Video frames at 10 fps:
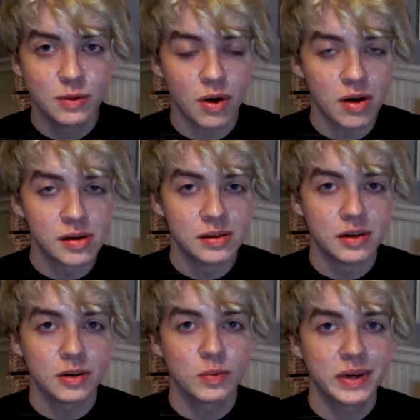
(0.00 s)
You
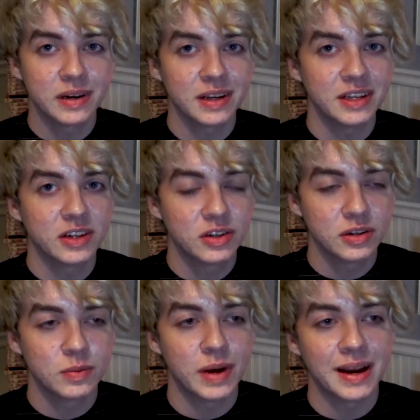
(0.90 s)
all are weird in a
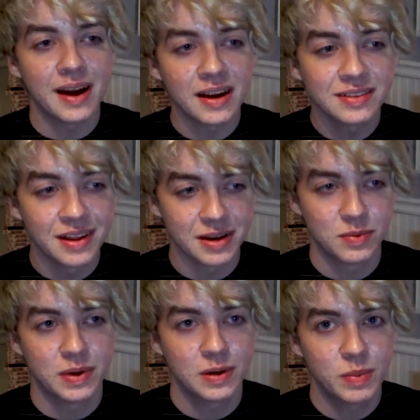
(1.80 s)
good way. I
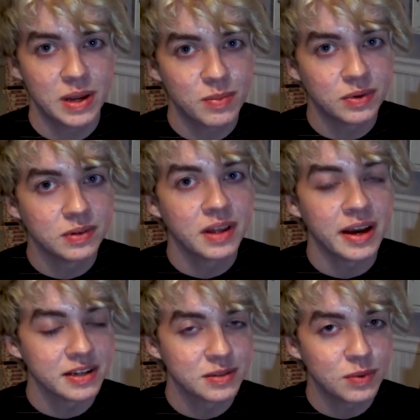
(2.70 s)
like weird people.
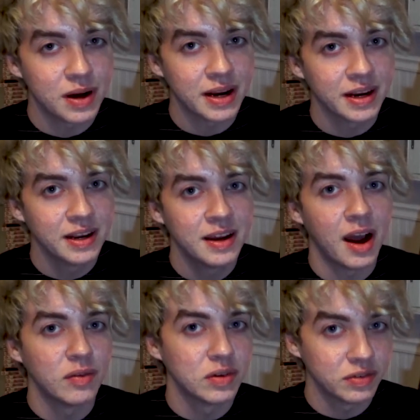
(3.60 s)
That is why
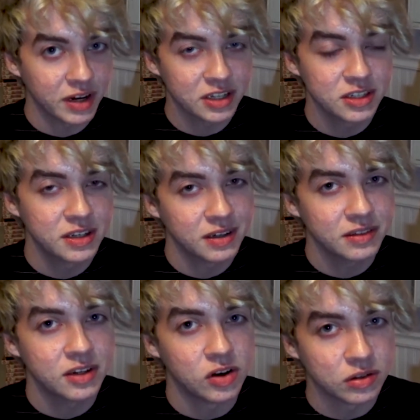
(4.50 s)
I've
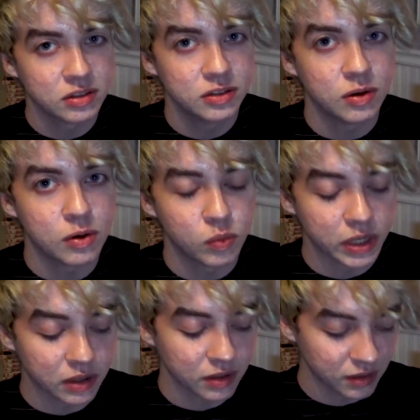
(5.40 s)
affectionately called you all
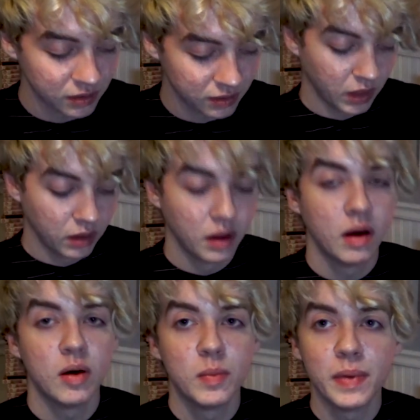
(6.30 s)
weird.
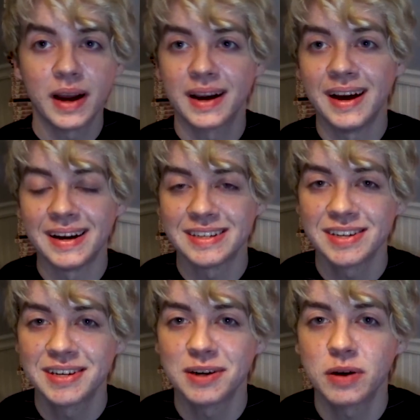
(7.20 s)
Oh my gosh,
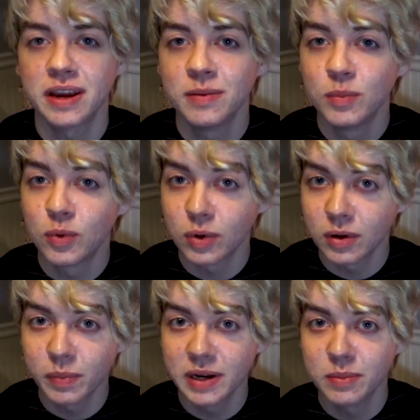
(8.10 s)
I get, okay,
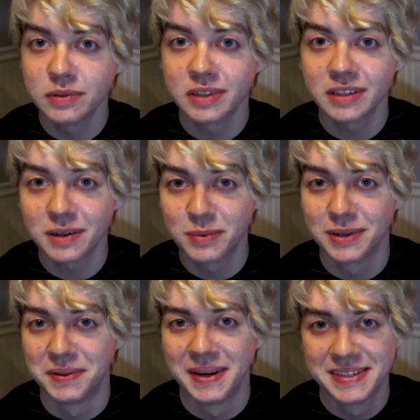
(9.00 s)
more people than I
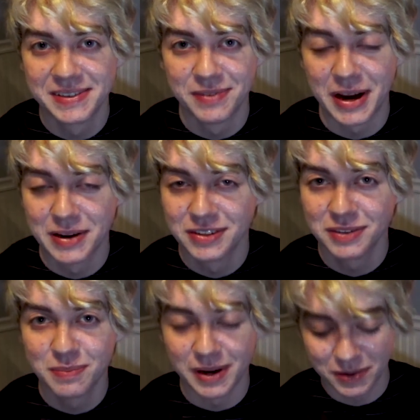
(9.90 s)
realized have
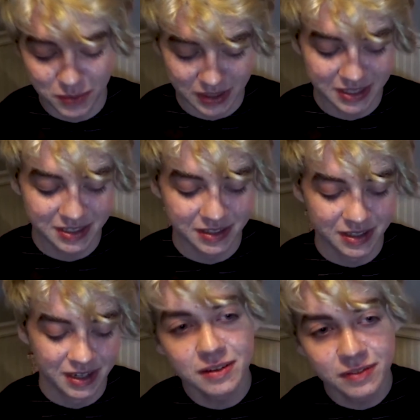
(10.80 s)
answered my
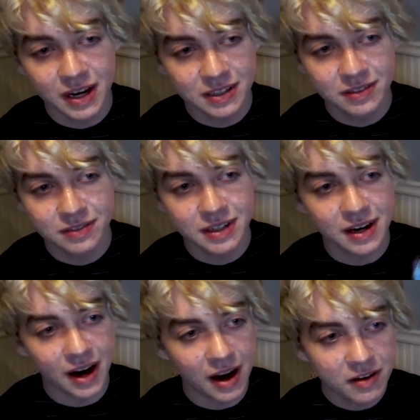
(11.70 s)
question. Effectively,
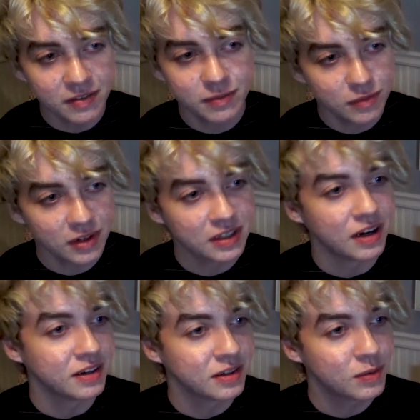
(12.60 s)
I've
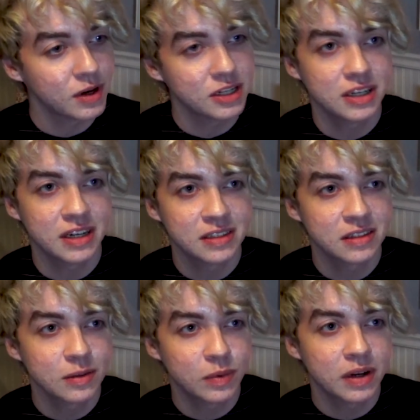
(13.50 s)
gotten a question
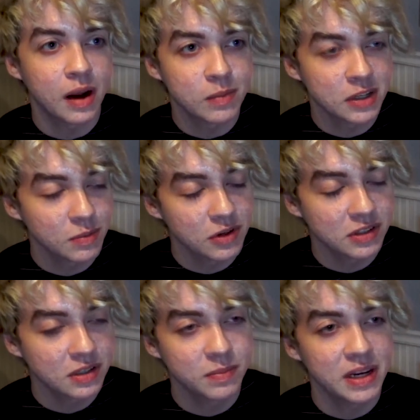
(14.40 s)
answered when I'm
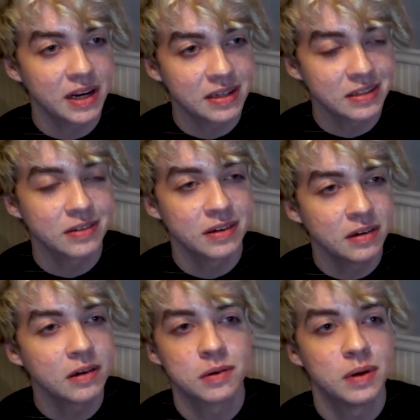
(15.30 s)
supposed to be answering
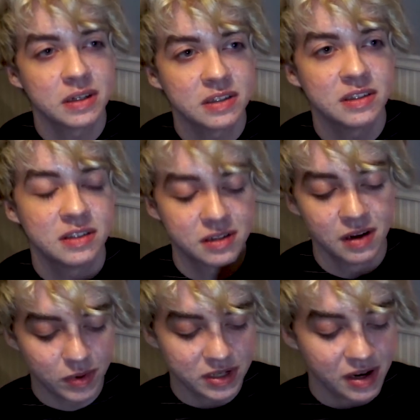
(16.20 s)
your questions.
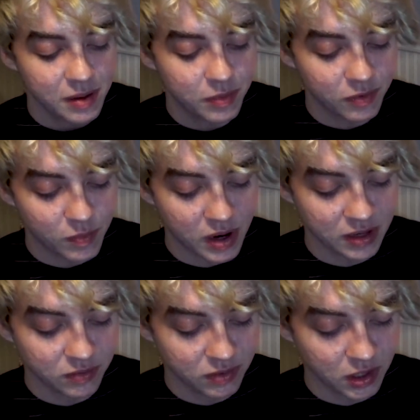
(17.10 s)
What type of
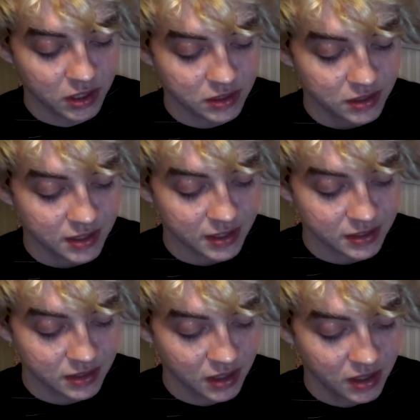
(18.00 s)
mind is this?